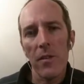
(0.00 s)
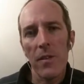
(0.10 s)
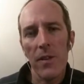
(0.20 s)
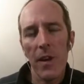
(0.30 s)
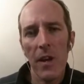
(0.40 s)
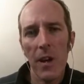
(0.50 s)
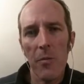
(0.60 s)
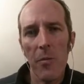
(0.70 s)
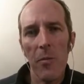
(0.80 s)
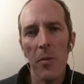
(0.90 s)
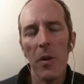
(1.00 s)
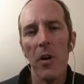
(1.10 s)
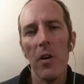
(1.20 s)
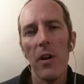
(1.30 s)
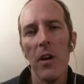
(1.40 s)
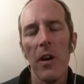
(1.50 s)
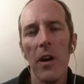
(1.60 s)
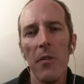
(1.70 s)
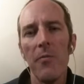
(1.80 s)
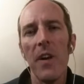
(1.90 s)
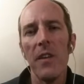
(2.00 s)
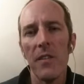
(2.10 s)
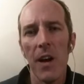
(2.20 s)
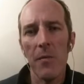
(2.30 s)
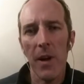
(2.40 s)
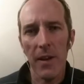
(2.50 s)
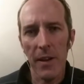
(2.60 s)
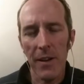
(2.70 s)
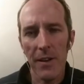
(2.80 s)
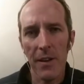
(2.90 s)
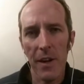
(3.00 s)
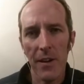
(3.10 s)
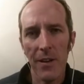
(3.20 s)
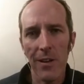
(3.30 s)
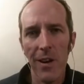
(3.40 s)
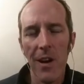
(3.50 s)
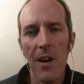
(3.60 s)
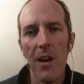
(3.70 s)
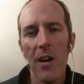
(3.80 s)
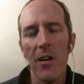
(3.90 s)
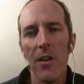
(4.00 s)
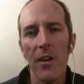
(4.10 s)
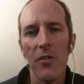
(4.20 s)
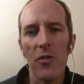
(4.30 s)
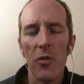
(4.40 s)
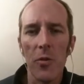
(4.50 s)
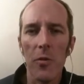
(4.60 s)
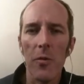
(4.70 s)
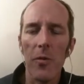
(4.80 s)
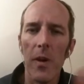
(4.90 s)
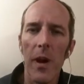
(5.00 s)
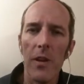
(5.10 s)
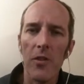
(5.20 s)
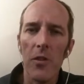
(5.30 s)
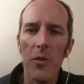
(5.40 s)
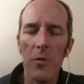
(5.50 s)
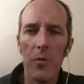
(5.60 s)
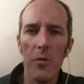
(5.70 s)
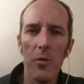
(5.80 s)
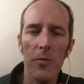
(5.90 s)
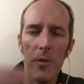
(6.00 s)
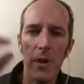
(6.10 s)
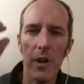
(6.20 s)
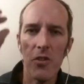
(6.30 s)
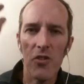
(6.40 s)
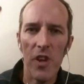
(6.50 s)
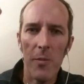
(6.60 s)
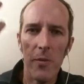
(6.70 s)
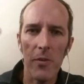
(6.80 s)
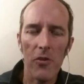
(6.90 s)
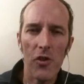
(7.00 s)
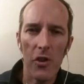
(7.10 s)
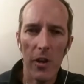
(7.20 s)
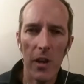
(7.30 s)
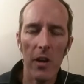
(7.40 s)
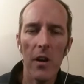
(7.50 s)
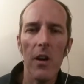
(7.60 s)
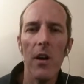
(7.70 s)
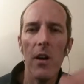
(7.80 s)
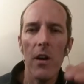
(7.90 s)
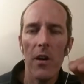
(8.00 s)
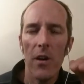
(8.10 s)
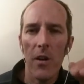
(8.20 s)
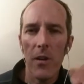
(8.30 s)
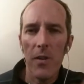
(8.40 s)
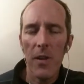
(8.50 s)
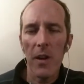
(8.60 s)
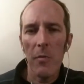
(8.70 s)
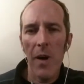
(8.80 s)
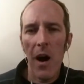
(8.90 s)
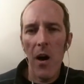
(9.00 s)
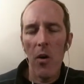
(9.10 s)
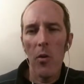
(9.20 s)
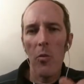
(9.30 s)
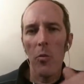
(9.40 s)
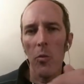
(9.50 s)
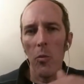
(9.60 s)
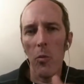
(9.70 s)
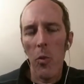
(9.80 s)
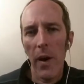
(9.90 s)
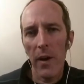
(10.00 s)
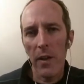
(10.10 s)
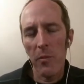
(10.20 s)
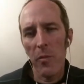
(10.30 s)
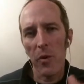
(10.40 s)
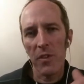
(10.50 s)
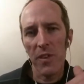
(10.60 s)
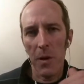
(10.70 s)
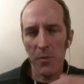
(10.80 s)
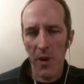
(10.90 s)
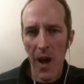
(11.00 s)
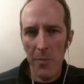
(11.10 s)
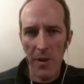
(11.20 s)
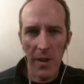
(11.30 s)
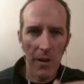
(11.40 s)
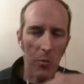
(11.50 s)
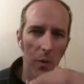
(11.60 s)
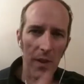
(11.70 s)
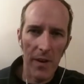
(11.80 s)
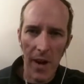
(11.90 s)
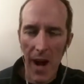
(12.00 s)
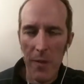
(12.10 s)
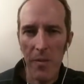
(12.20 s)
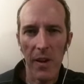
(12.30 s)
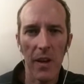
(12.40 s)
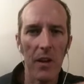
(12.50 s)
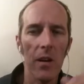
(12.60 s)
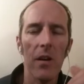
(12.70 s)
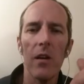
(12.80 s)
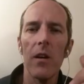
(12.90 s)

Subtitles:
Setting up what we call it a phase timeline indicator. All right, so as you go through for each step of your journey, think about where the important steps are happening, when they're happening.